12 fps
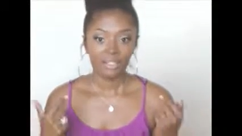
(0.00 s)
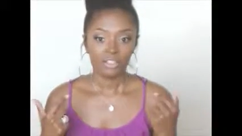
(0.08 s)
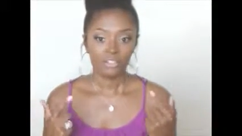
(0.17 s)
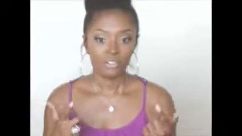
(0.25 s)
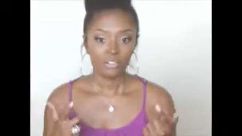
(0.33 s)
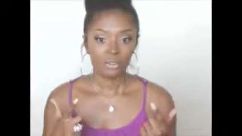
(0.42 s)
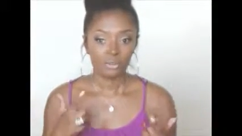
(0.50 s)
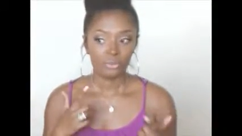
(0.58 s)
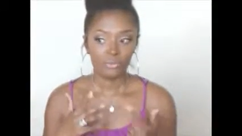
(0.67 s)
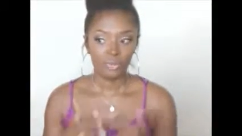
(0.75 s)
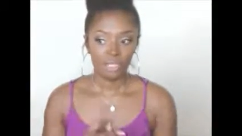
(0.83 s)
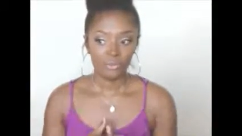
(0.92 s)
So you
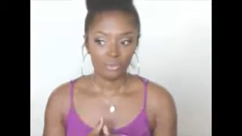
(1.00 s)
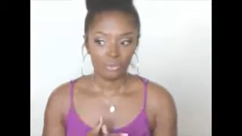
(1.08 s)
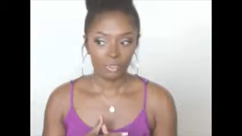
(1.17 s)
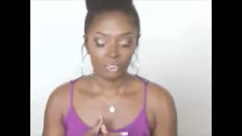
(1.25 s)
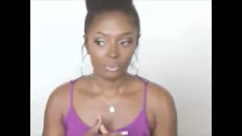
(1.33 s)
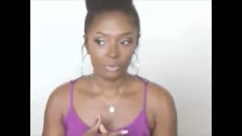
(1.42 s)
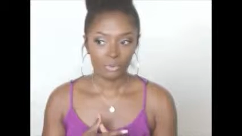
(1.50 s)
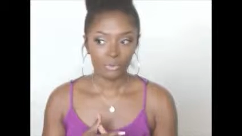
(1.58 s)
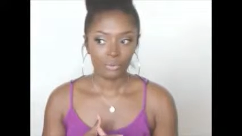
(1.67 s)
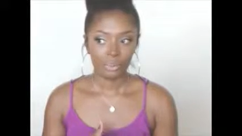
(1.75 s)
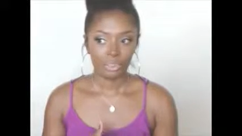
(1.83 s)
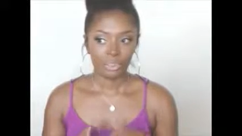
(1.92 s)
may want
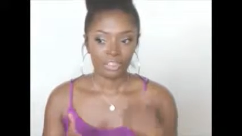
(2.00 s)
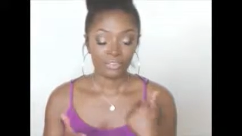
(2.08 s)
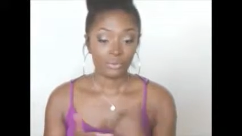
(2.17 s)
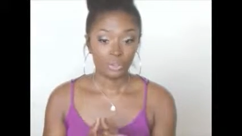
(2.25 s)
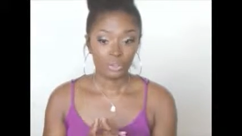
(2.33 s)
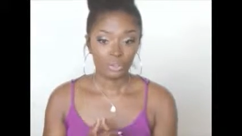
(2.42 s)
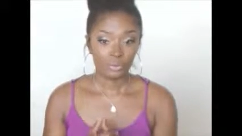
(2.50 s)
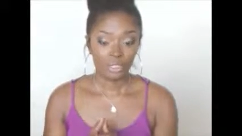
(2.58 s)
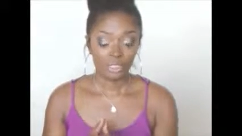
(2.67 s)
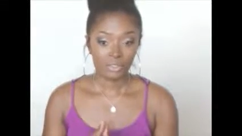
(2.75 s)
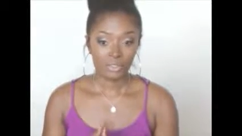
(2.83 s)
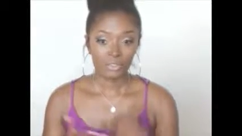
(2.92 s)
to, as soon as you
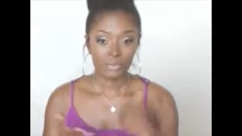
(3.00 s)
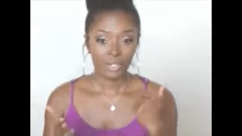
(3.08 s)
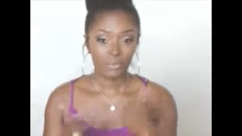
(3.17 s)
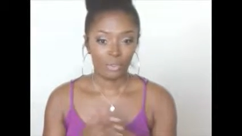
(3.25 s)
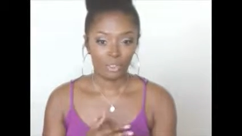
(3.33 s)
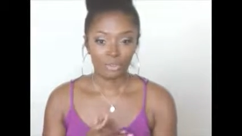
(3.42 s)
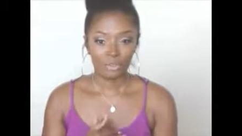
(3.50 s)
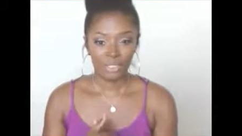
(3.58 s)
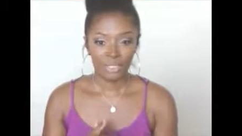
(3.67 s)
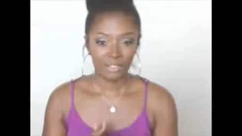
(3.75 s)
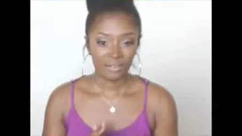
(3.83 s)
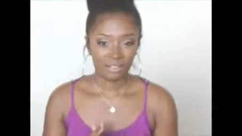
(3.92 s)
register, you may want to go
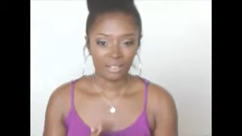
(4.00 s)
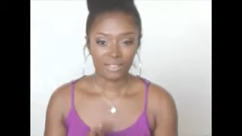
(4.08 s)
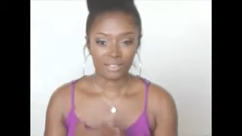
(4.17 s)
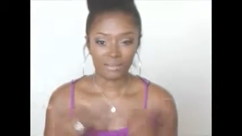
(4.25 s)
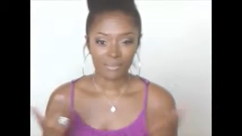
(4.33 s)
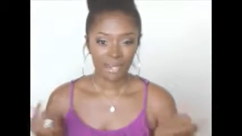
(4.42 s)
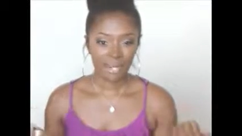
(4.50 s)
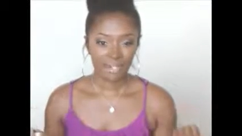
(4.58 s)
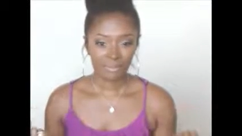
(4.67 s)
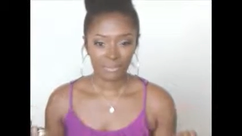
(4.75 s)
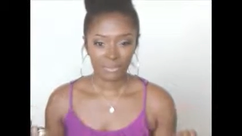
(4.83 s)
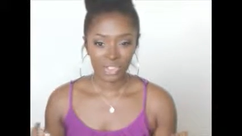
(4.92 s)
ahead and look into buying
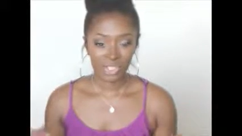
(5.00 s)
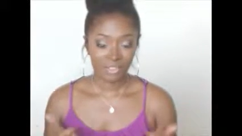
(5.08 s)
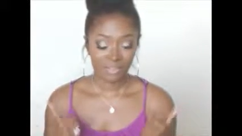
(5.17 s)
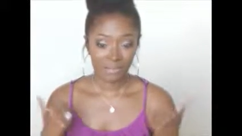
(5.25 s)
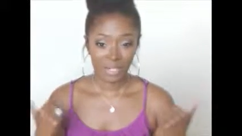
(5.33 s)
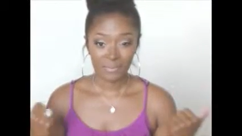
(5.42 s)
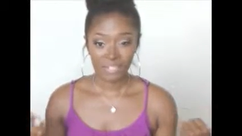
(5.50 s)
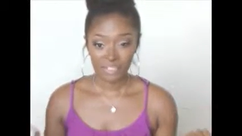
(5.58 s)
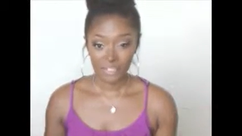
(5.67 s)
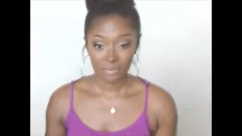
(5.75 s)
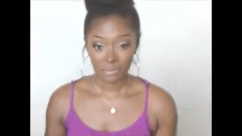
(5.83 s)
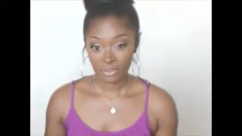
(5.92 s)
the book because it may be
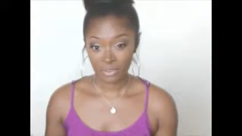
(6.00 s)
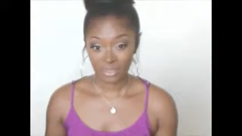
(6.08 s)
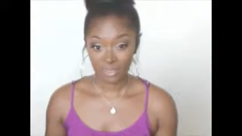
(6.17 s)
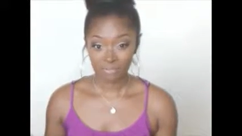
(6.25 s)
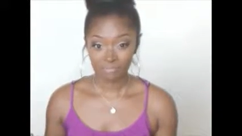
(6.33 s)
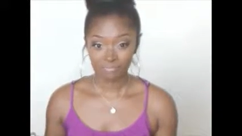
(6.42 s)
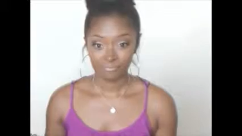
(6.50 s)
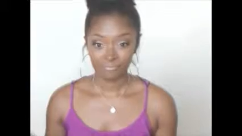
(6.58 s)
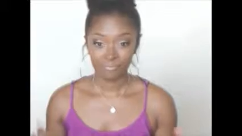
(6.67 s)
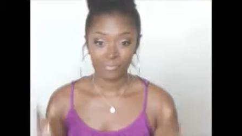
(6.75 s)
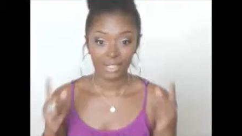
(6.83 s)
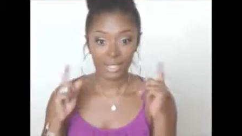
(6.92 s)
cheaper than
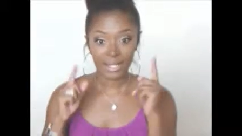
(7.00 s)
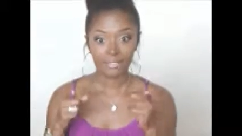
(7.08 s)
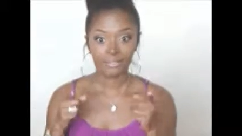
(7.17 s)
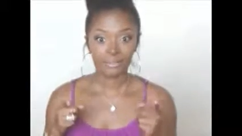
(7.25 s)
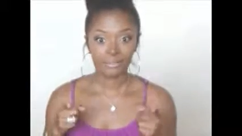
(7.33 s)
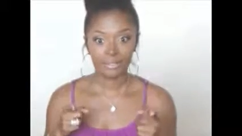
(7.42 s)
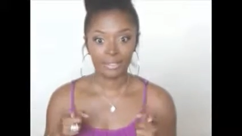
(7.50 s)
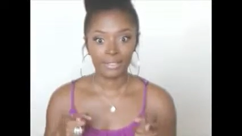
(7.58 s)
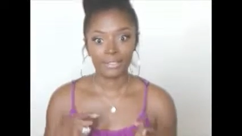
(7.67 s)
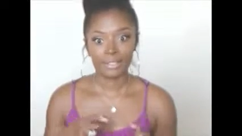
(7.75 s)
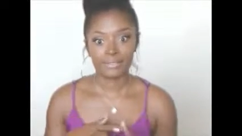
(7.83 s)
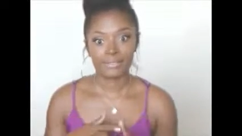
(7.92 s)
I learned that
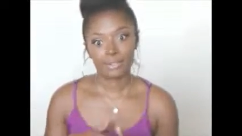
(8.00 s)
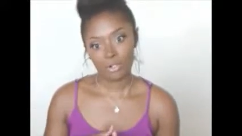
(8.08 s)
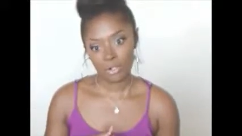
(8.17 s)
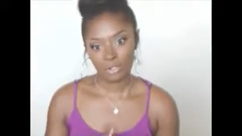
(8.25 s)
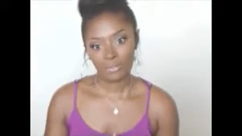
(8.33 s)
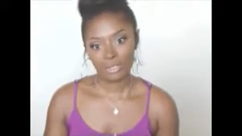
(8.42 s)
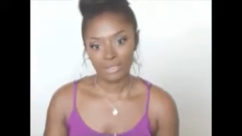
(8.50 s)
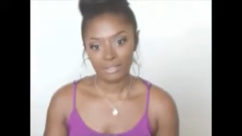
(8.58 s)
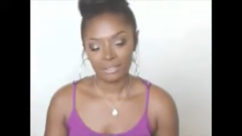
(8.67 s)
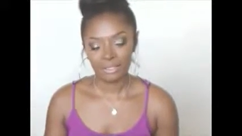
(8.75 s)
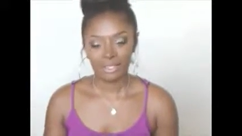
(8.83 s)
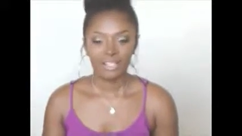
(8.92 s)
lesson the hard way.
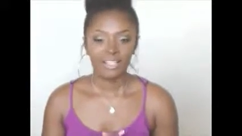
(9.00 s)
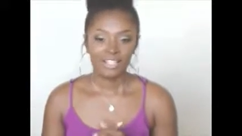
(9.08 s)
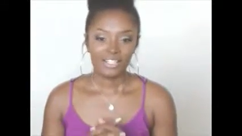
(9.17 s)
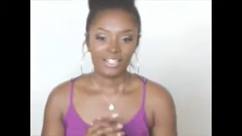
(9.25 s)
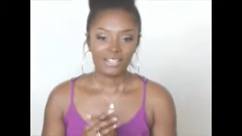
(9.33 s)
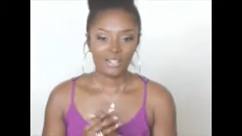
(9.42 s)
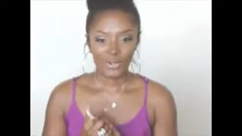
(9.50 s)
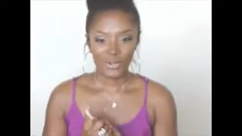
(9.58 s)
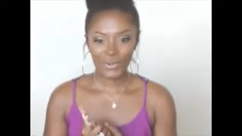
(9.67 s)
So